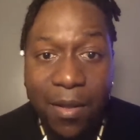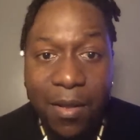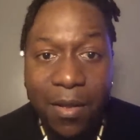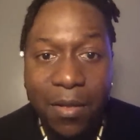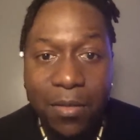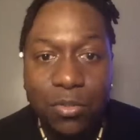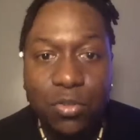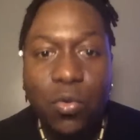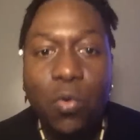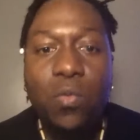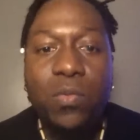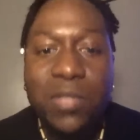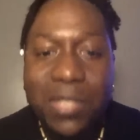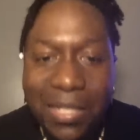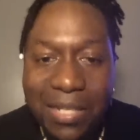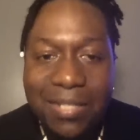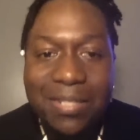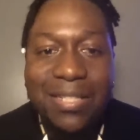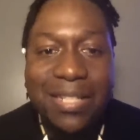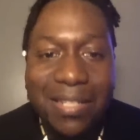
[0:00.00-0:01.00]
So
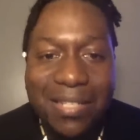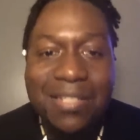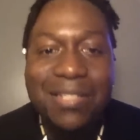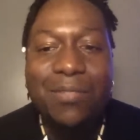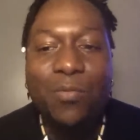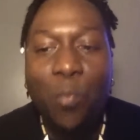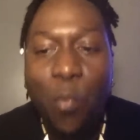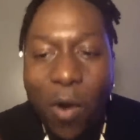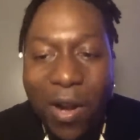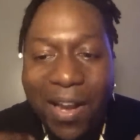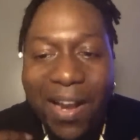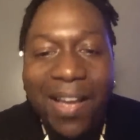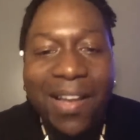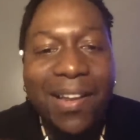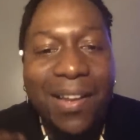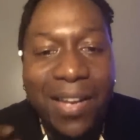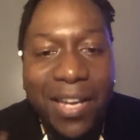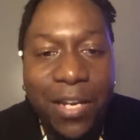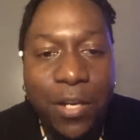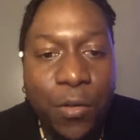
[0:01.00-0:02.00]
this is what a
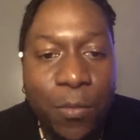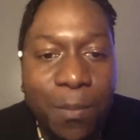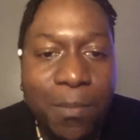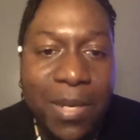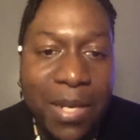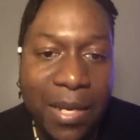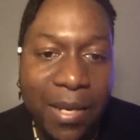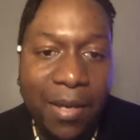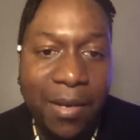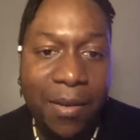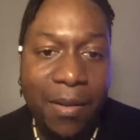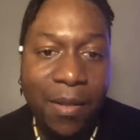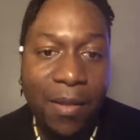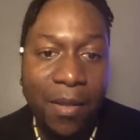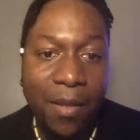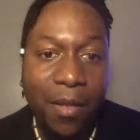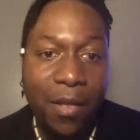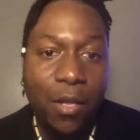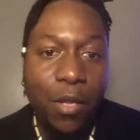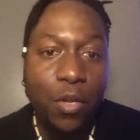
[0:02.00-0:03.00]
leader means.
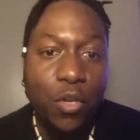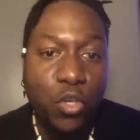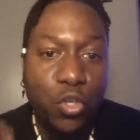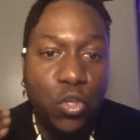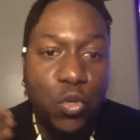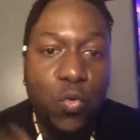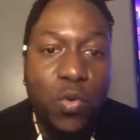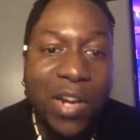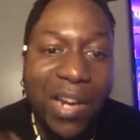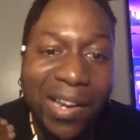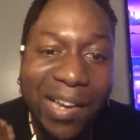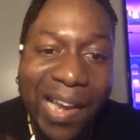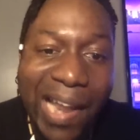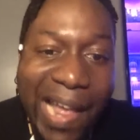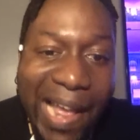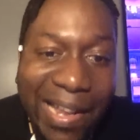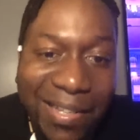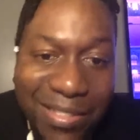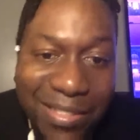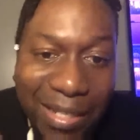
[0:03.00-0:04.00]
You the
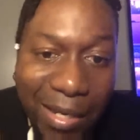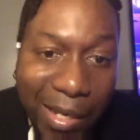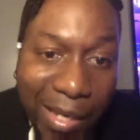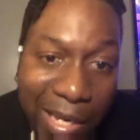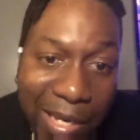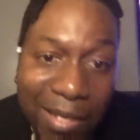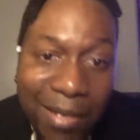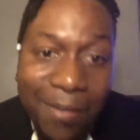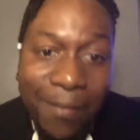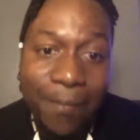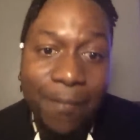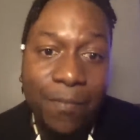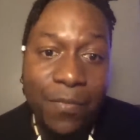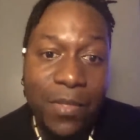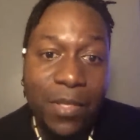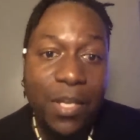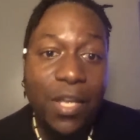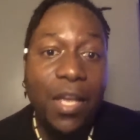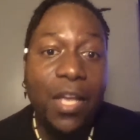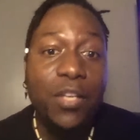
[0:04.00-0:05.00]
last to eat
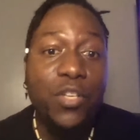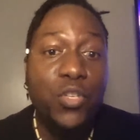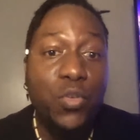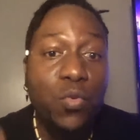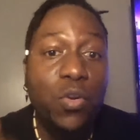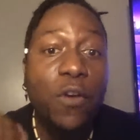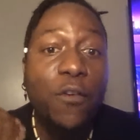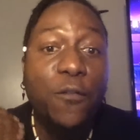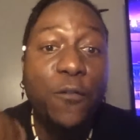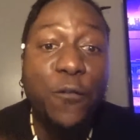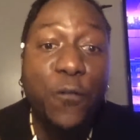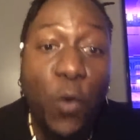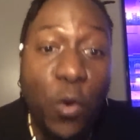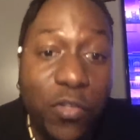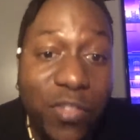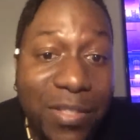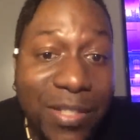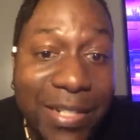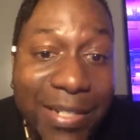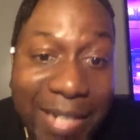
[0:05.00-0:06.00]
and you the
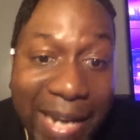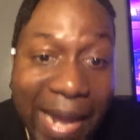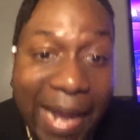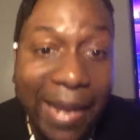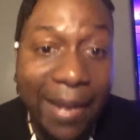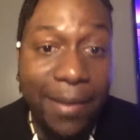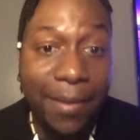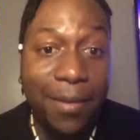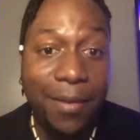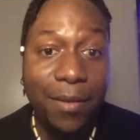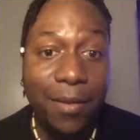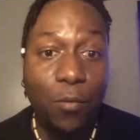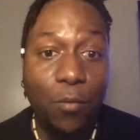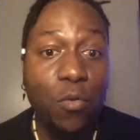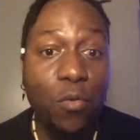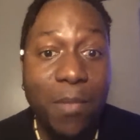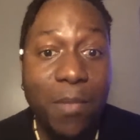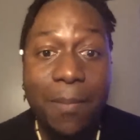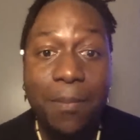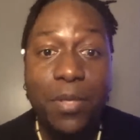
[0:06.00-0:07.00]
first to die.
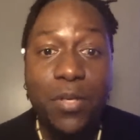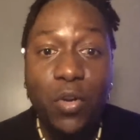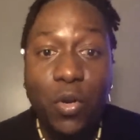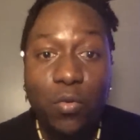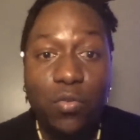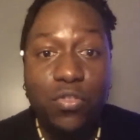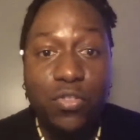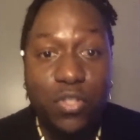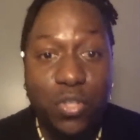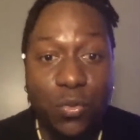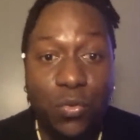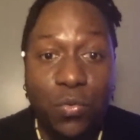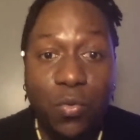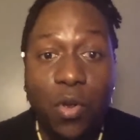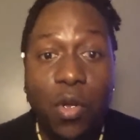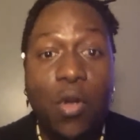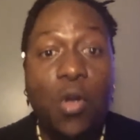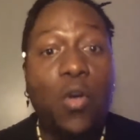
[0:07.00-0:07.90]
Remember those two.